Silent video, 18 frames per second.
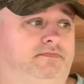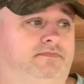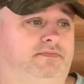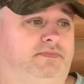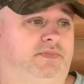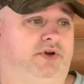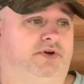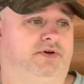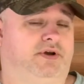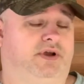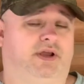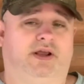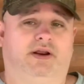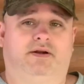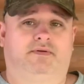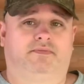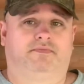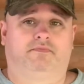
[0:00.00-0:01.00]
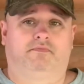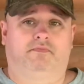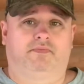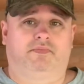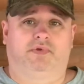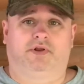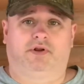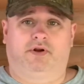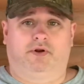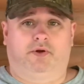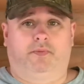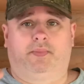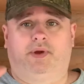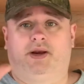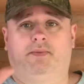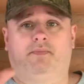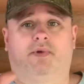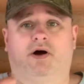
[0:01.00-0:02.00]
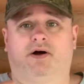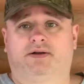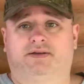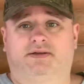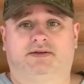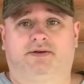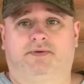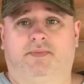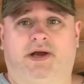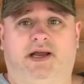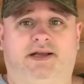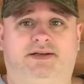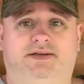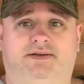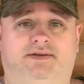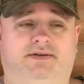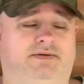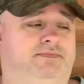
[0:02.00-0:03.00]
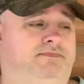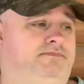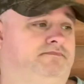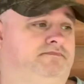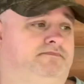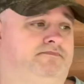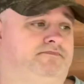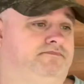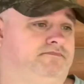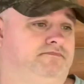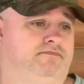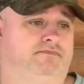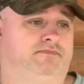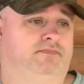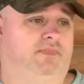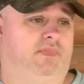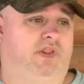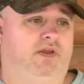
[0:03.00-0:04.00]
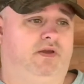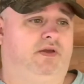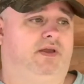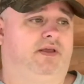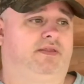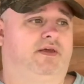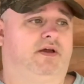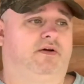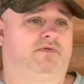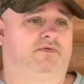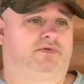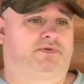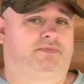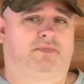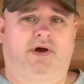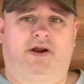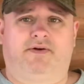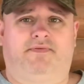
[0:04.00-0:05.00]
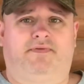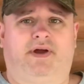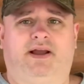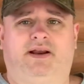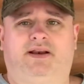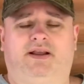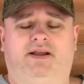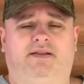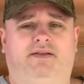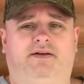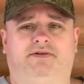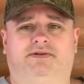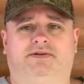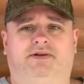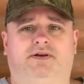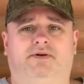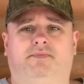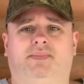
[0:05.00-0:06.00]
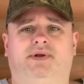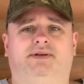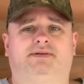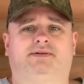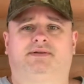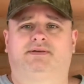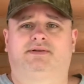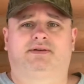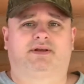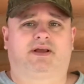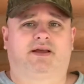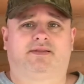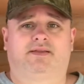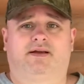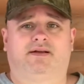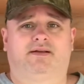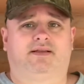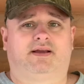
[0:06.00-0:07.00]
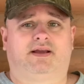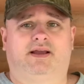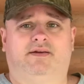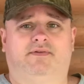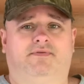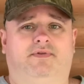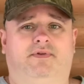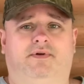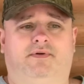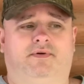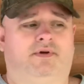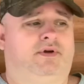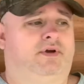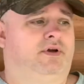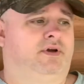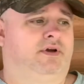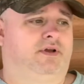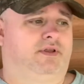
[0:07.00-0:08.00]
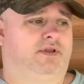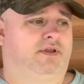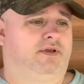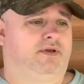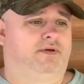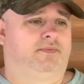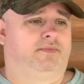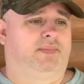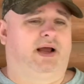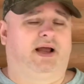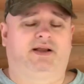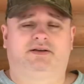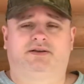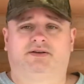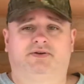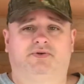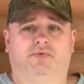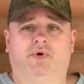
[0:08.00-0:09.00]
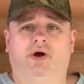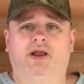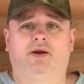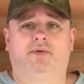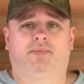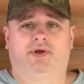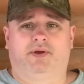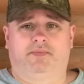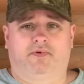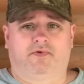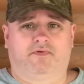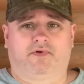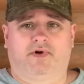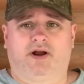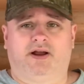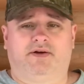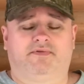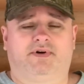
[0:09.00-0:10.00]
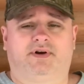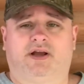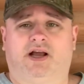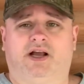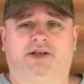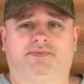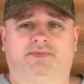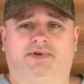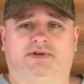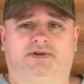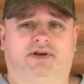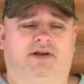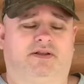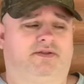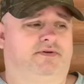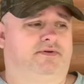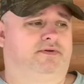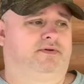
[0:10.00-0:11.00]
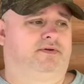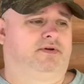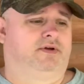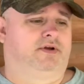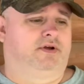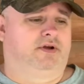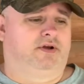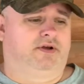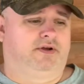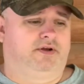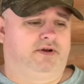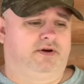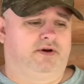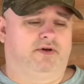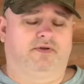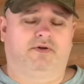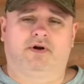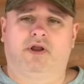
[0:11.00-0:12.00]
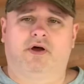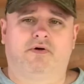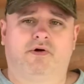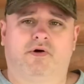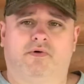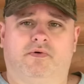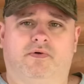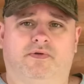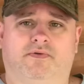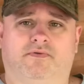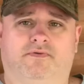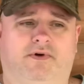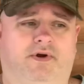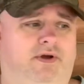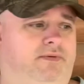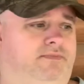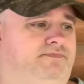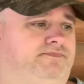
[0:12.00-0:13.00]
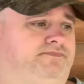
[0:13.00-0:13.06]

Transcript: You can get the little bitty boxes of matches. You can get those. Matter of fact, there's still businesses out there that give the matches away to people for advertisements. Got their, you know, their logo on the front.